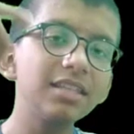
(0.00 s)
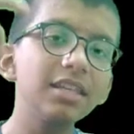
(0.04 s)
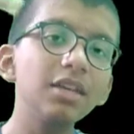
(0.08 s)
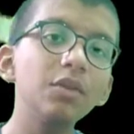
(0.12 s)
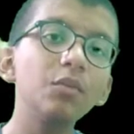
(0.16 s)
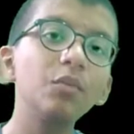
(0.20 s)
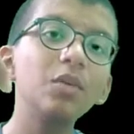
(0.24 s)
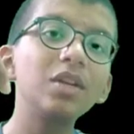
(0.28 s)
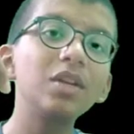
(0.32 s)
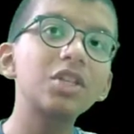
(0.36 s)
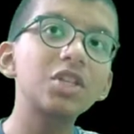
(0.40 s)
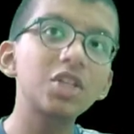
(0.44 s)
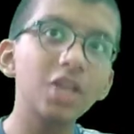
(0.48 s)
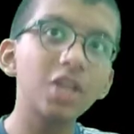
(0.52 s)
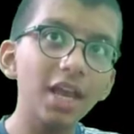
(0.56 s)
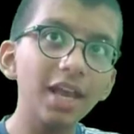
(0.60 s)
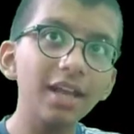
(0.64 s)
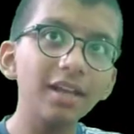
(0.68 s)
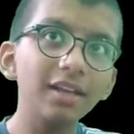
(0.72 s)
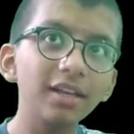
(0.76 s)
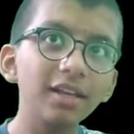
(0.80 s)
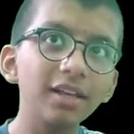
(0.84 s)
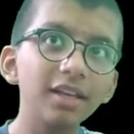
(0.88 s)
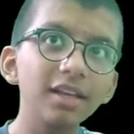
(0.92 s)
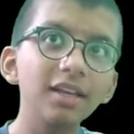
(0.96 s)
we
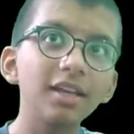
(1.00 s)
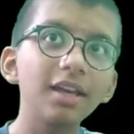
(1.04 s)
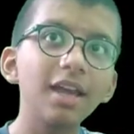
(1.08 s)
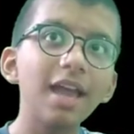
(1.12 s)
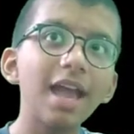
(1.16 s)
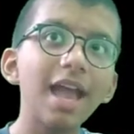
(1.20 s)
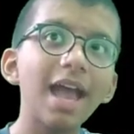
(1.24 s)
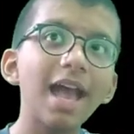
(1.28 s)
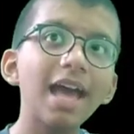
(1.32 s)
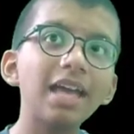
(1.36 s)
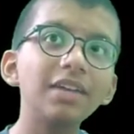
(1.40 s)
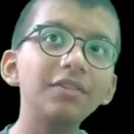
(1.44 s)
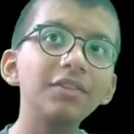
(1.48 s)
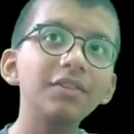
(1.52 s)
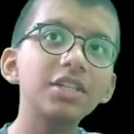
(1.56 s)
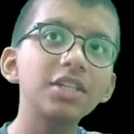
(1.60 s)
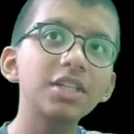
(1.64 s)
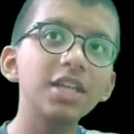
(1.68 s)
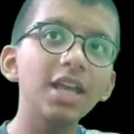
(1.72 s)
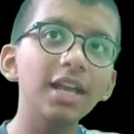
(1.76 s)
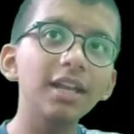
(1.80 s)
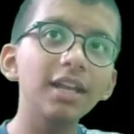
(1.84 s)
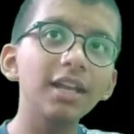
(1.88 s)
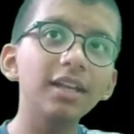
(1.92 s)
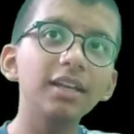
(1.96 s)
check
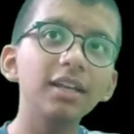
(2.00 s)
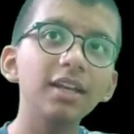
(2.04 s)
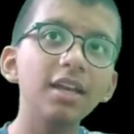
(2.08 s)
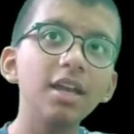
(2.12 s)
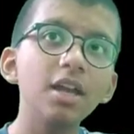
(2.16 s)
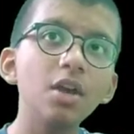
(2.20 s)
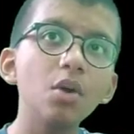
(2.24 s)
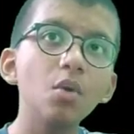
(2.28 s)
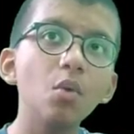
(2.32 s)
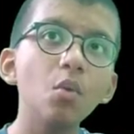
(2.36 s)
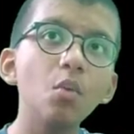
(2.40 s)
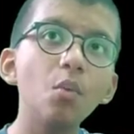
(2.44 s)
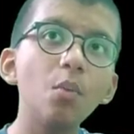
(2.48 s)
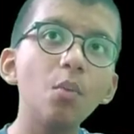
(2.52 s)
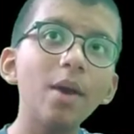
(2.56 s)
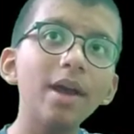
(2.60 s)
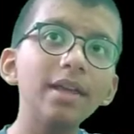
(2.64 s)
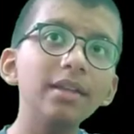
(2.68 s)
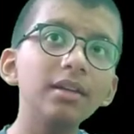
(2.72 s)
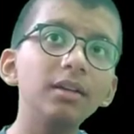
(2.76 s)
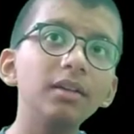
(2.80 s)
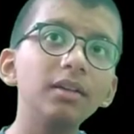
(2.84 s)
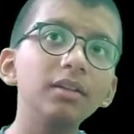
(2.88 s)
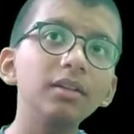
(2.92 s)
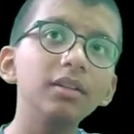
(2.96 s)

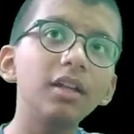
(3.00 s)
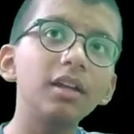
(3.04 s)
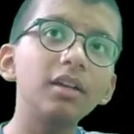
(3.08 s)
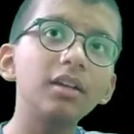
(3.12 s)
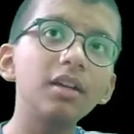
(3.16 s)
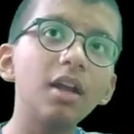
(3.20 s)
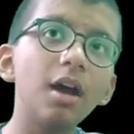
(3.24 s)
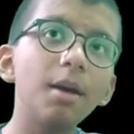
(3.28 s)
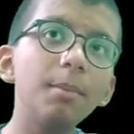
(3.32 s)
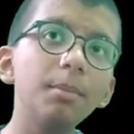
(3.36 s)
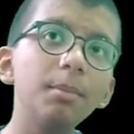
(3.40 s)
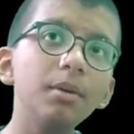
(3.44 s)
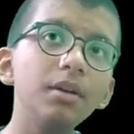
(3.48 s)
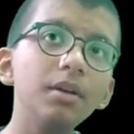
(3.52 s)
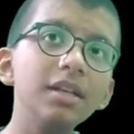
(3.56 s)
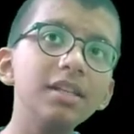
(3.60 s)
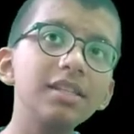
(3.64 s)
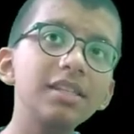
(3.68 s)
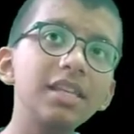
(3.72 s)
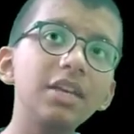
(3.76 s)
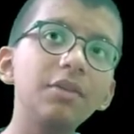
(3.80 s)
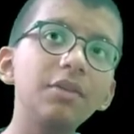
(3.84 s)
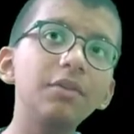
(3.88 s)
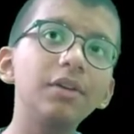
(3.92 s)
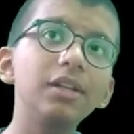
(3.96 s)
whether the number is
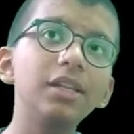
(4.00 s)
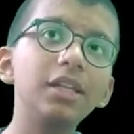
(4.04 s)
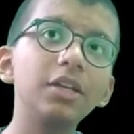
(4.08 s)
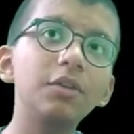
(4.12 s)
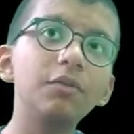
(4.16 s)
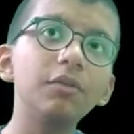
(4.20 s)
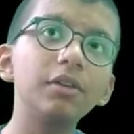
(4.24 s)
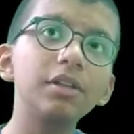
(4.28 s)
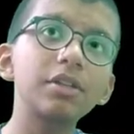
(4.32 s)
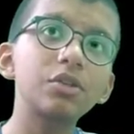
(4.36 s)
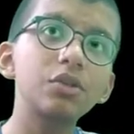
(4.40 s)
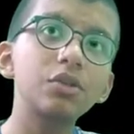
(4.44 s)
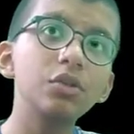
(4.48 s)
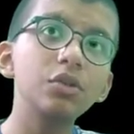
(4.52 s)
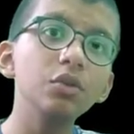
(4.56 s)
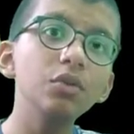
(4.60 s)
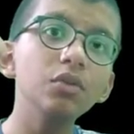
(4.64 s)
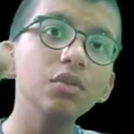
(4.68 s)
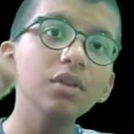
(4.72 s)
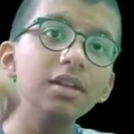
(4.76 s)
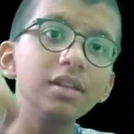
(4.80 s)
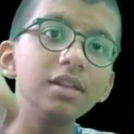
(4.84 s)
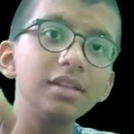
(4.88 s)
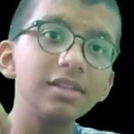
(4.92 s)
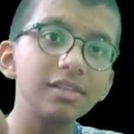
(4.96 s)
equals to
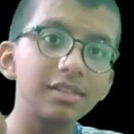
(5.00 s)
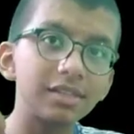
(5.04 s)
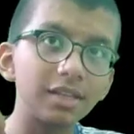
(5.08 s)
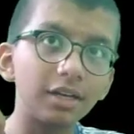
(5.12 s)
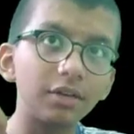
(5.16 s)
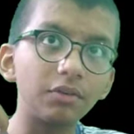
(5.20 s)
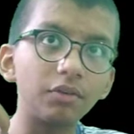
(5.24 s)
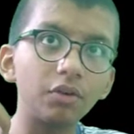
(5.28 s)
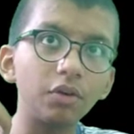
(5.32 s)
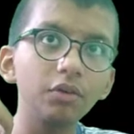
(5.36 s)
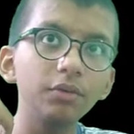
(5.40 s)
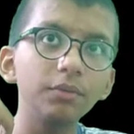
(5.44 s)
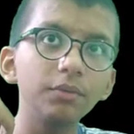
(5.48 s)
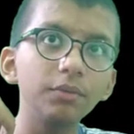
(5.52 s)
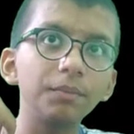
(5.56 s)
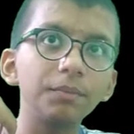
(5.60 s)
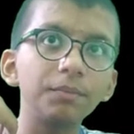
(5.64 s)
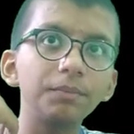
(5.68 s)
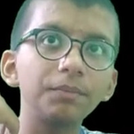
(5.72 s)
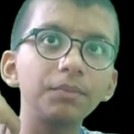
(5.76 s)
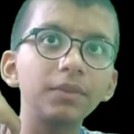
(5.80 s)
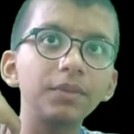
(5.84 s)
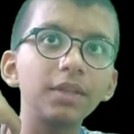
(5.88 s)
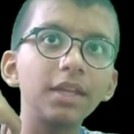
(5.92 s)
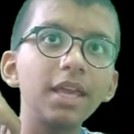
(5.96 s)
0.
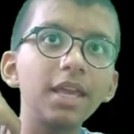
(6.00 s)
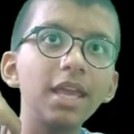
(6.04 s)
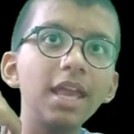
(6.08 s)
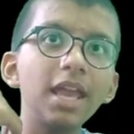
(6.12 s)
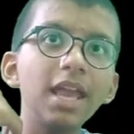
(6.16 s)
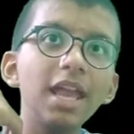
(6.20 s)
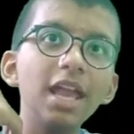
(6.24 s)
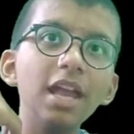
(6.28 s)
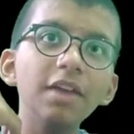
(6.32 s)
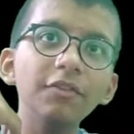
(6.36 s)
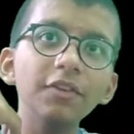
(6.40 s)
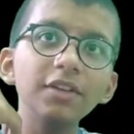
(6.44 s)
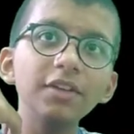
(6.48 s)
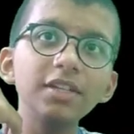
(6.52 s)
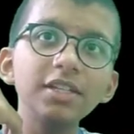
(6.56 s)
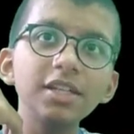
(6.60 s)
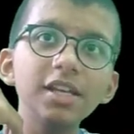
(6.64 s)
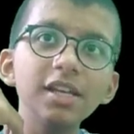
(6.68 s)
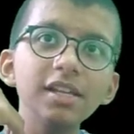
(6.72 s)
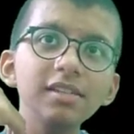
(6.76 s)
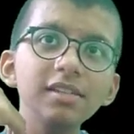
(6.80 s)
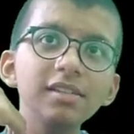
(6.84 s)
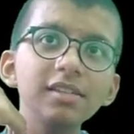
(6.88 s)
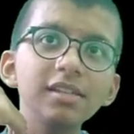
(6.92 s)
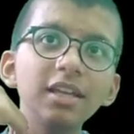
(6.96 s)
If it
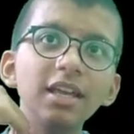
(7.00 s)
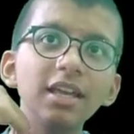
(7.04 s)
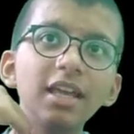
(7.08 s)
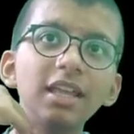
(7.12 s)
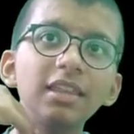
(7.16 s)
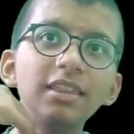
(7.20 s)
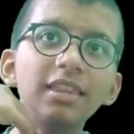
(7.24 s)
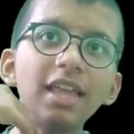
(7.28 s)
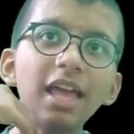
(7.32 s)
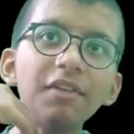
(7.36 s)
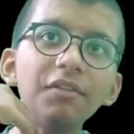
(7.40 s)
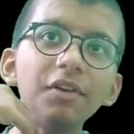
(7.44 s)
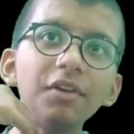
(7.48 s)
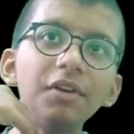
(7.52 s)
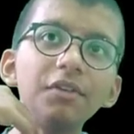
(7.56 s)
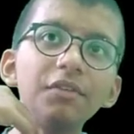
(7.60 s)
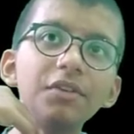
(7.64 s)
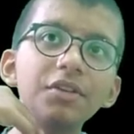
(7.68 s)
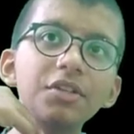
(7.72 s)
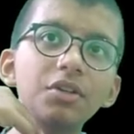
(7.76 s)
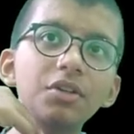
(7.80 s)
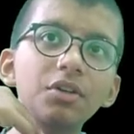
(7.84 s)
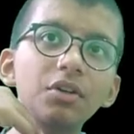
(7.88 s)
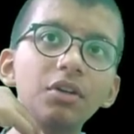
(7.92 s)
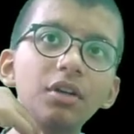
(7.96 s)
is, then we'll
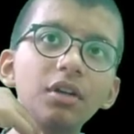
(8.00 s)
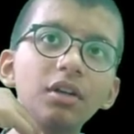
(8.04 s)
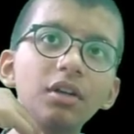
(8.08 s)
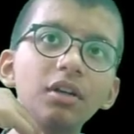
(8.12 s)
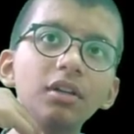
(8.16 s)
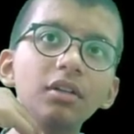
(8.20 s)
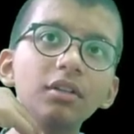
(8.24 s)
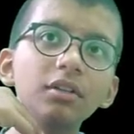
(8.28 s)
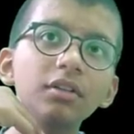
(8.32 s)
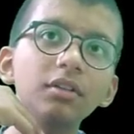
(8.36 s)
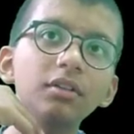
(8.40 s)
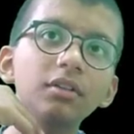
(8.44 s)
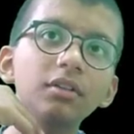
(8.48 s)
return